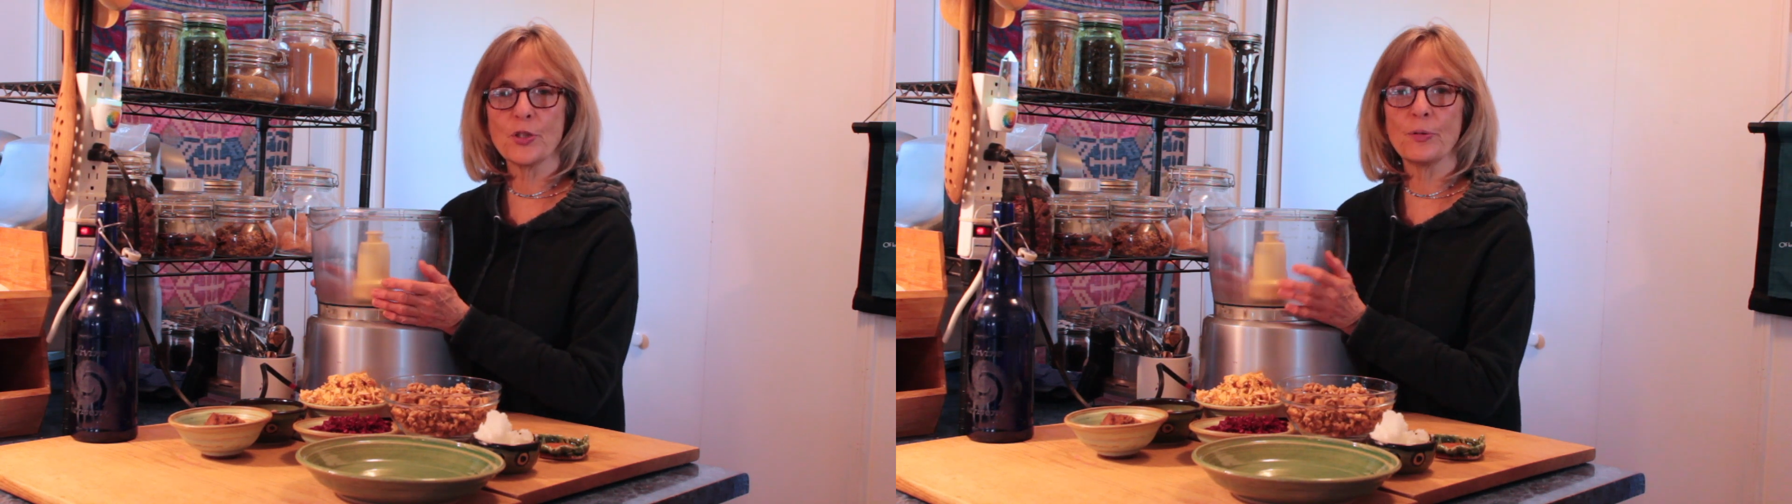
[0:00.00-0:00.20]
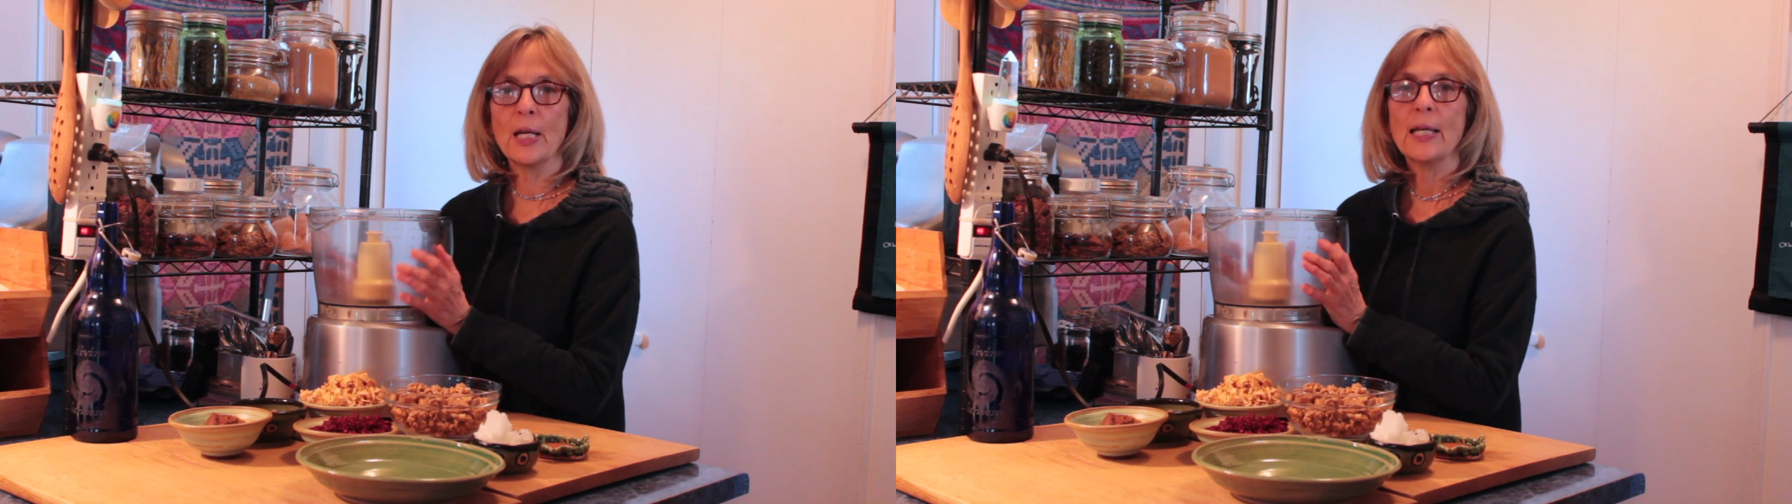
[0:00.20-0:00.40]

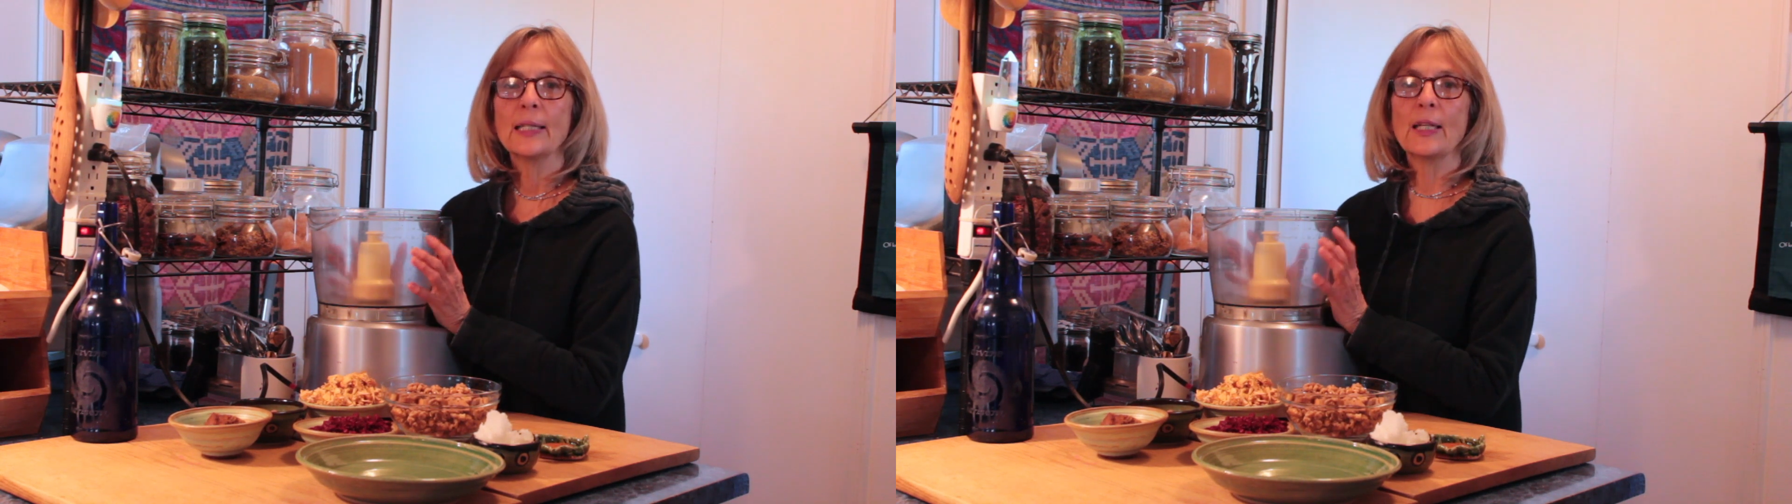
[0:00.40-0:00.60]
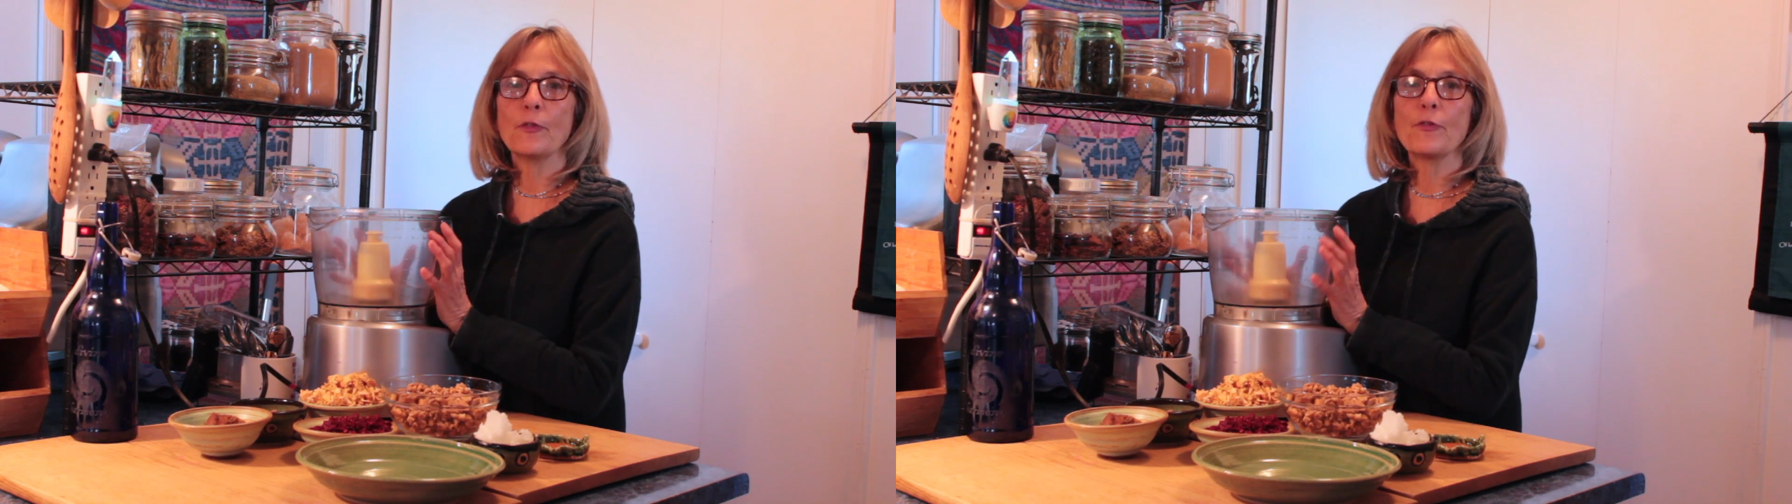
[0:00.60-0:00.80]
to
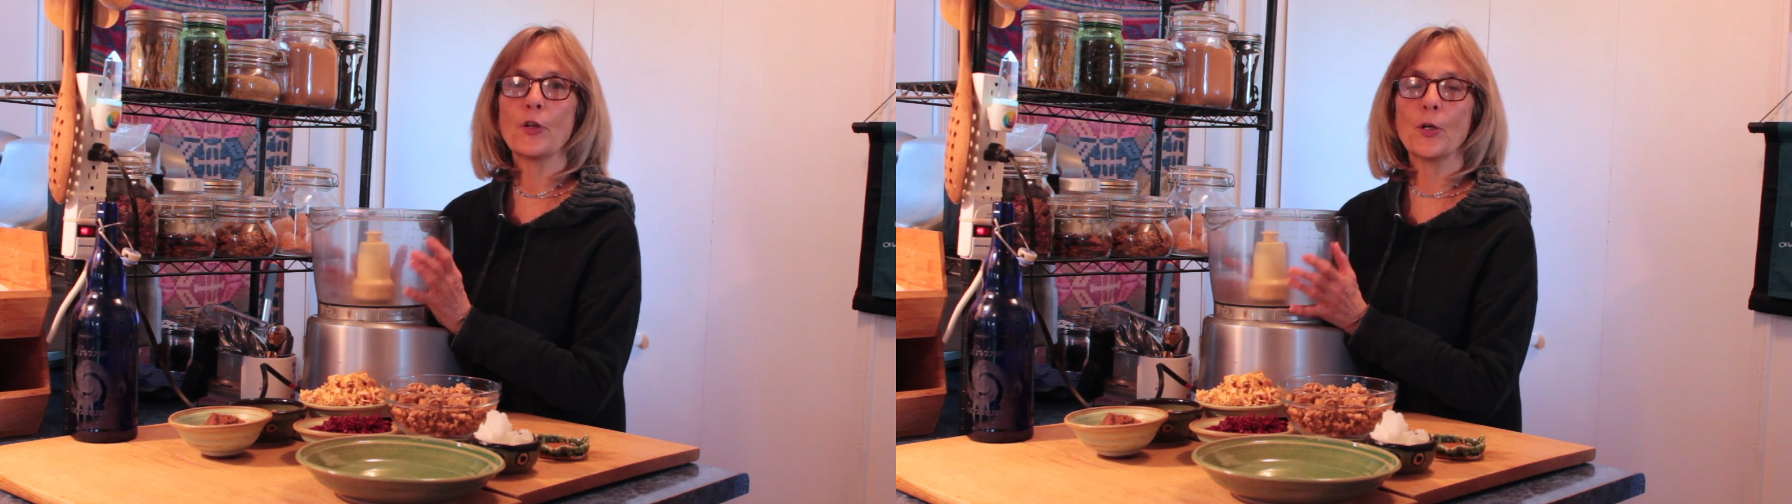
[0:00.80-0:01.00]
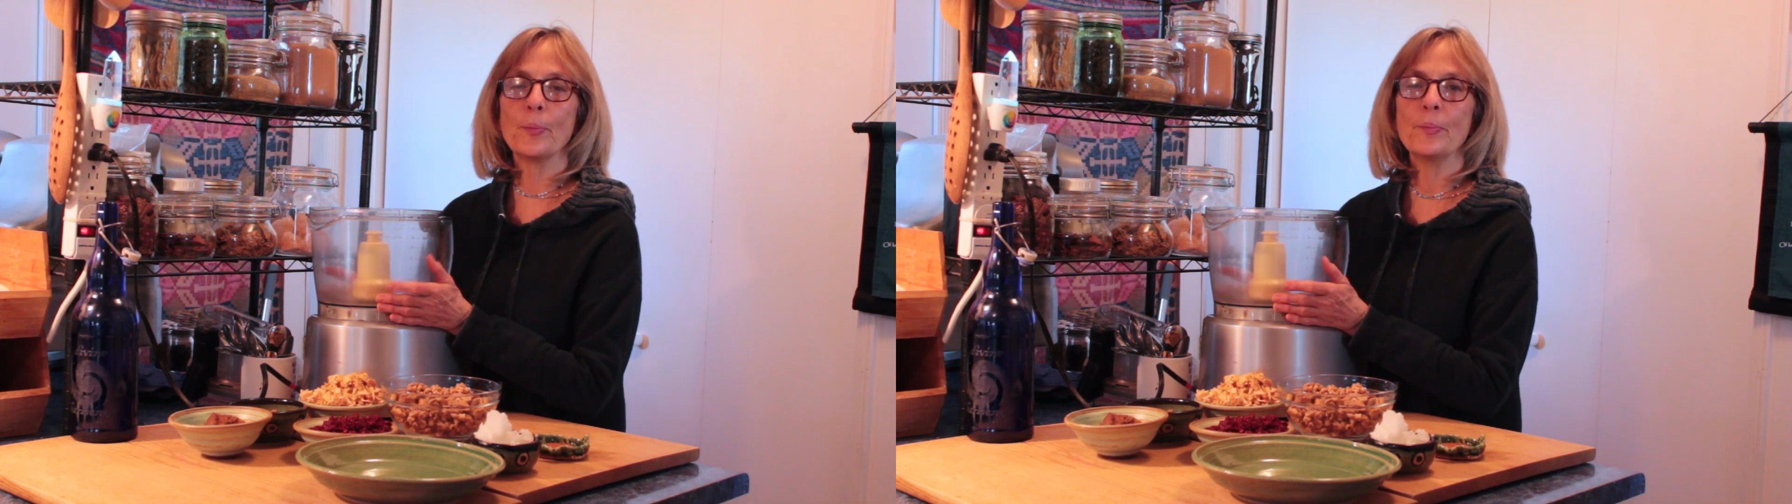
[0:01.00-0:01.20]
get
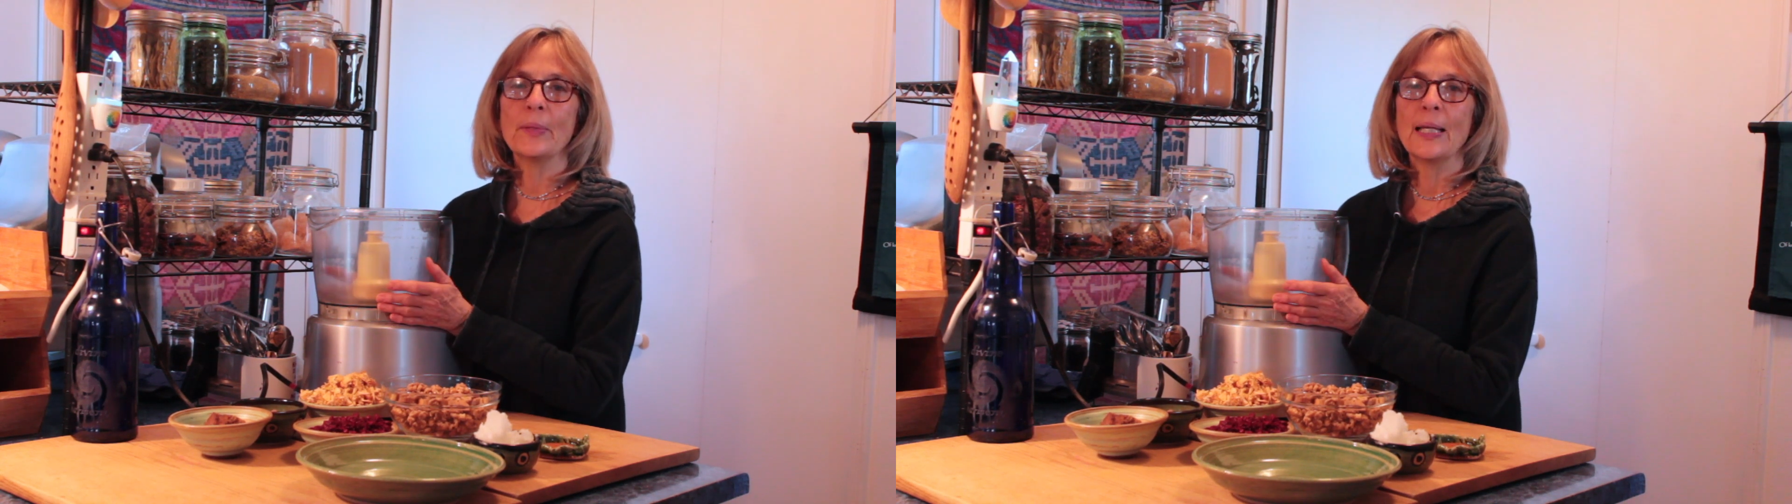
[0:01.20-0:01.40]
firm.